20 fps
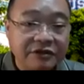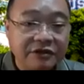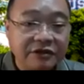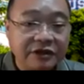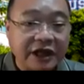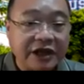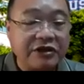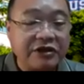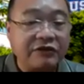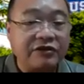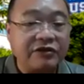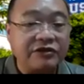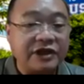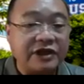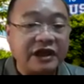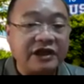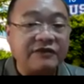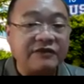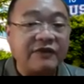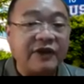then you have to
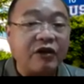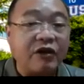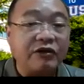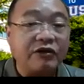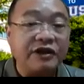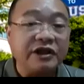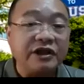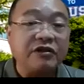satisfy all the